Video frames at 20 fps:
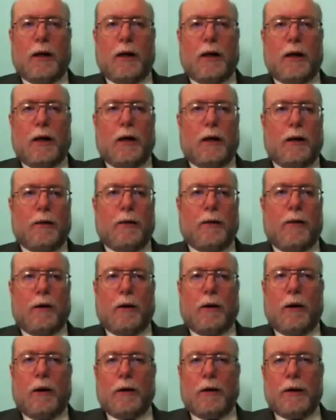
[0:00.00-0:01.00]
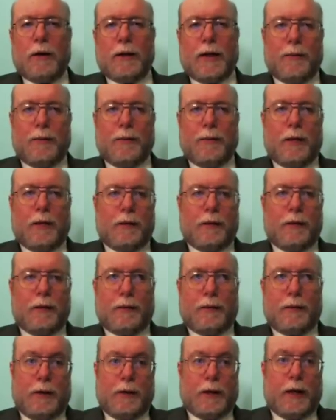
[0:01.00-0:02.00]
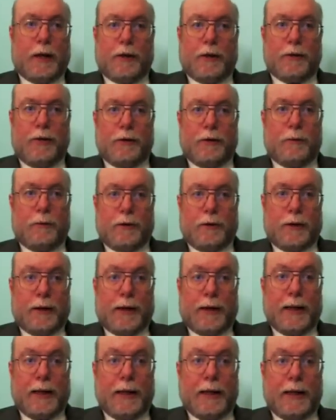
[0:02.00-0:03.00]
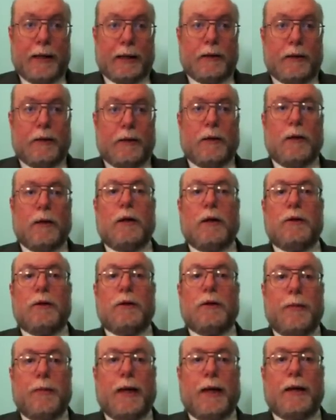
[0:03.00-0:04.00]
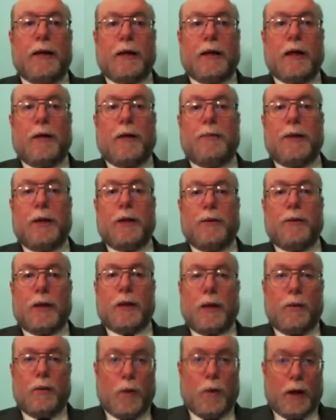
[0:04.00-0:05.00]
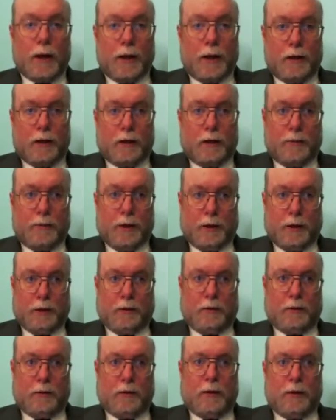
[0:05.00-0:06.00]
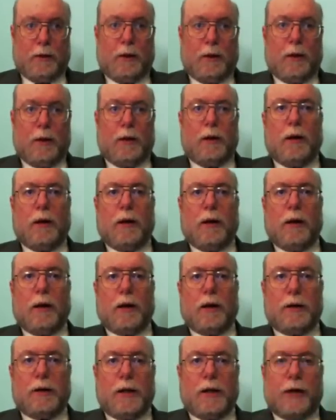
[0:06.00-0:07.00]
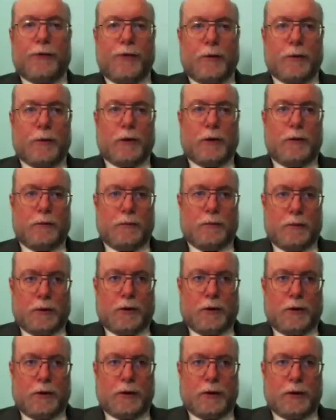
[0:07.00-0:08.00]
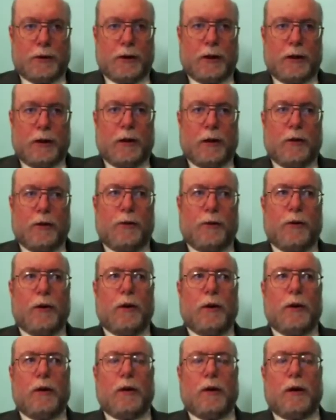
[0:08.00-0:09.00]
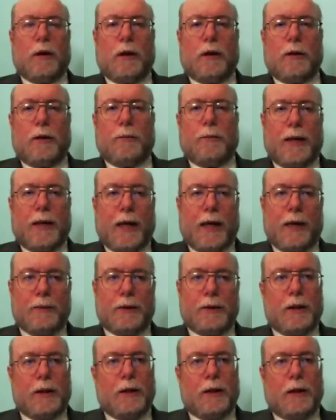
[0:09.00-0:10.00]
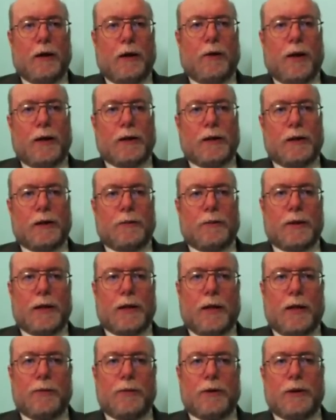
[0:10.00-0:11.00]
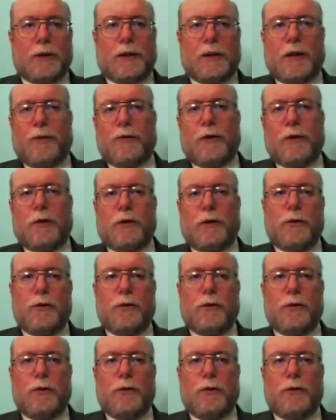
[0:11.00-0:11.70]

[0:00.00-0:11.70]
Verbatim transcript: uh, all the time that, that, that, they could that they needed to make the company what they wanted it to be. Uh, Jeff Immelt, the current CEO, uh, became CEO on September 7th,